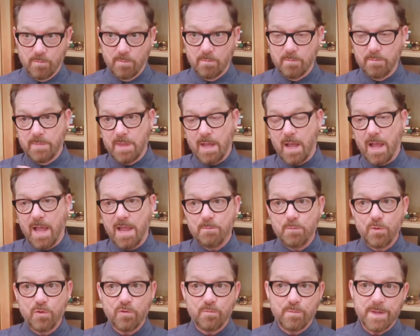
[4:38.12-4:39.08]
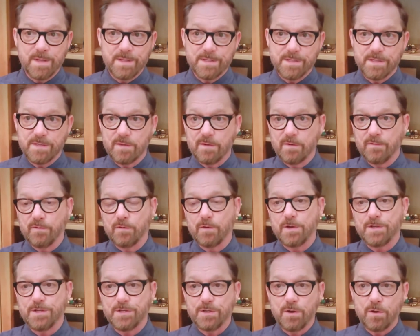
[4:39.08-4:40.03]
the eye movements
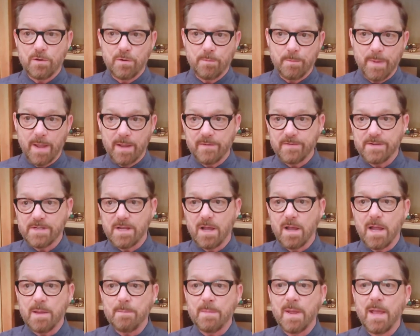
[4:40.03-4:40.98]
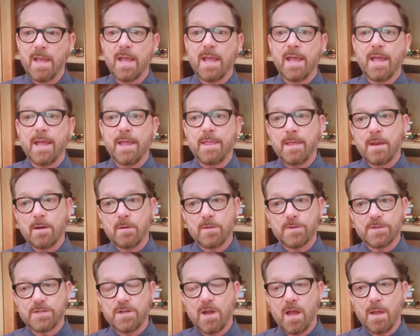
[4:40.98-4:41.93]
for a certain amount of time, and then
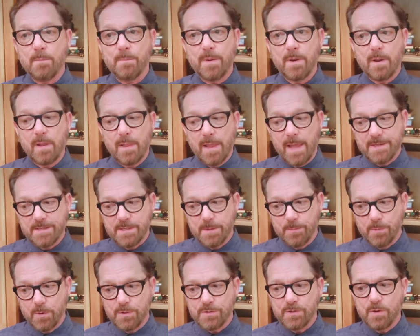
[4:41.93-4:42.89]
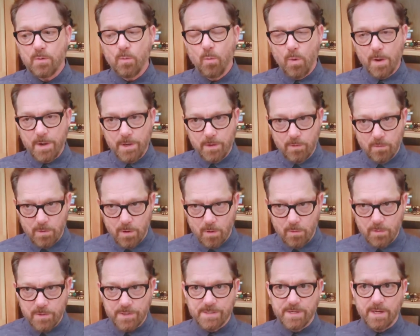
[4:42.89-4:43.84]
I'll stop and I'll ask the person, what are you
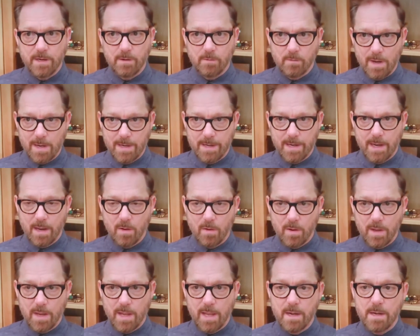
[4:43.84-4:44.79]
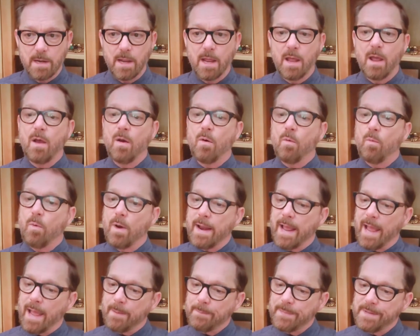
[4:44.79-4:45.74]
noticing right now? And what
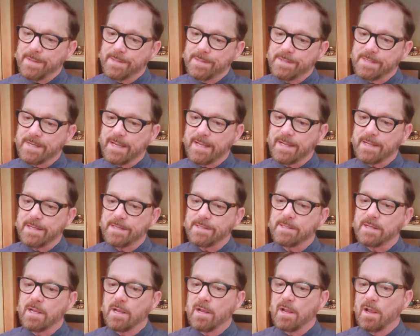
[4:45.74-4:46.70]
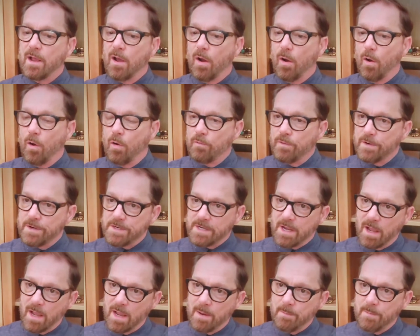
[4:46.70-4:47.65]
happens is, over
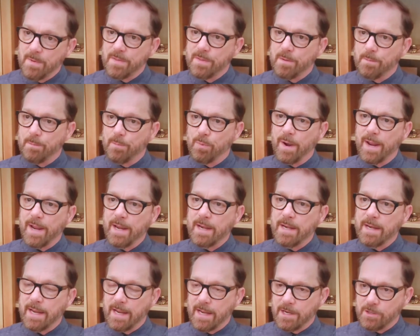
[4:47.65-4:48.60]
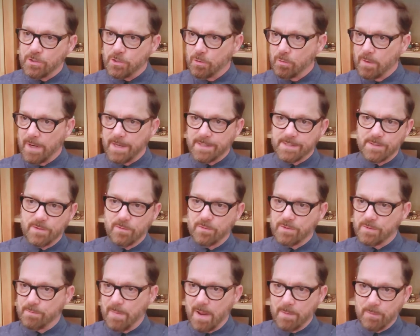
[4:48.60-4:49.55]
time, the brain integrates
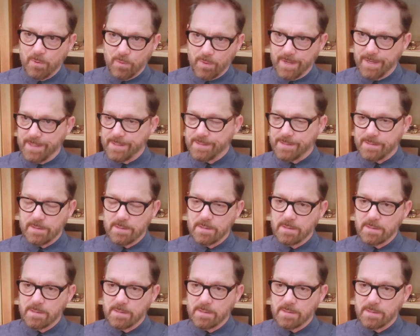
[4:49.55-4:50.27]
those memories,